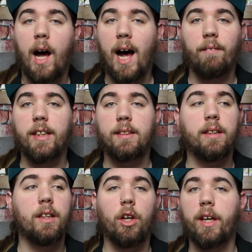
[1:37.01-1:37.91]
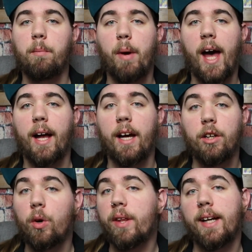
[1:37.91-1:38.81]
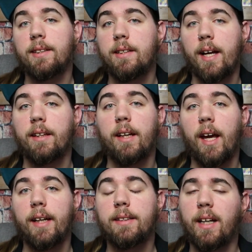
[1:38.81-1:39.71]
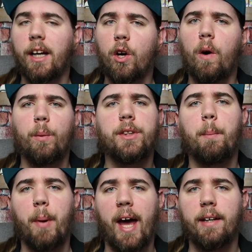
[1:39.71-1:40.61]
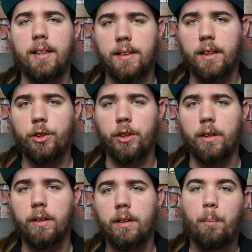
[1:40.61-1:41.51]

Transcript: Obviously, looking back, I know that's not the case, and I know it was a bad decision.